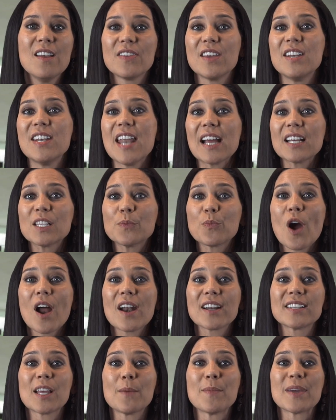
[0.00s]
The next
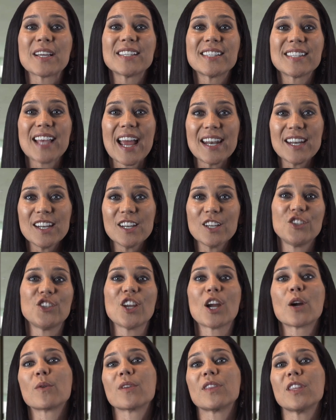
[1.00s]
product I'm excited to
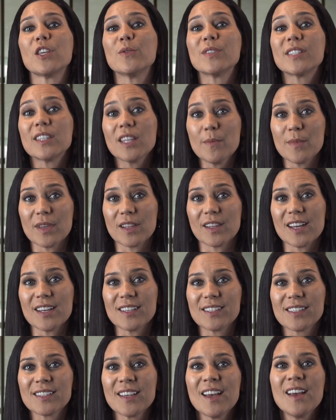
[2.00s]
share with you is
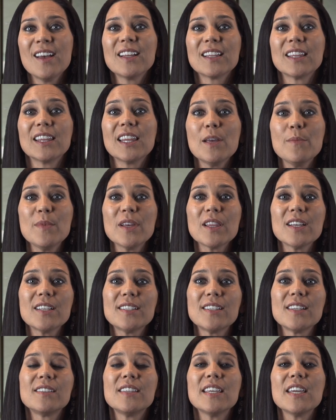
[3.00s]
Limitless.
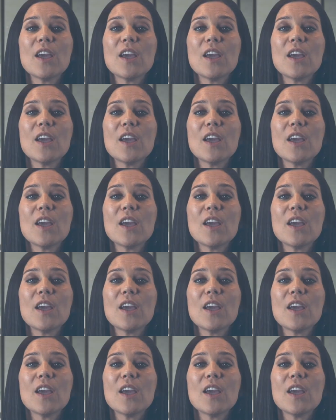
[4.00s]
Limitless is